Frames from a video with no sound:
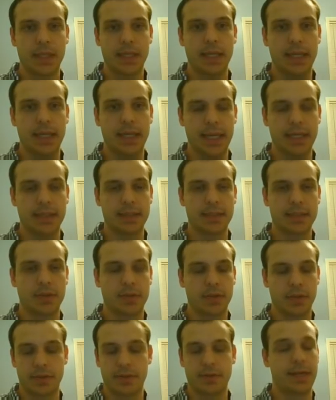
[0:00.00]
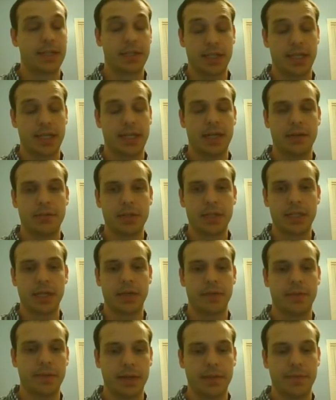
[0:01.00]
Enhanced or Crashing Hammer to get
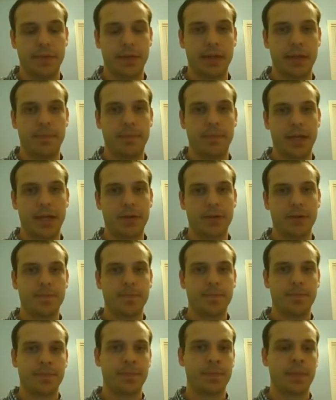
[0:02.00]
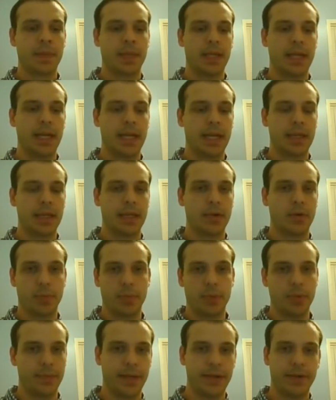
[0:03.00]
rid of the metal or
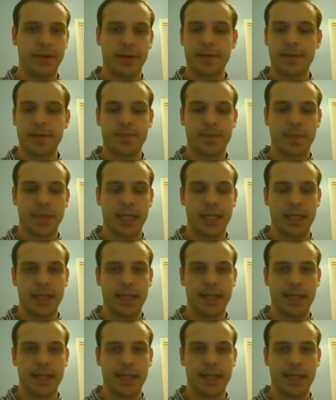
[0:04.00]
Plumeria, and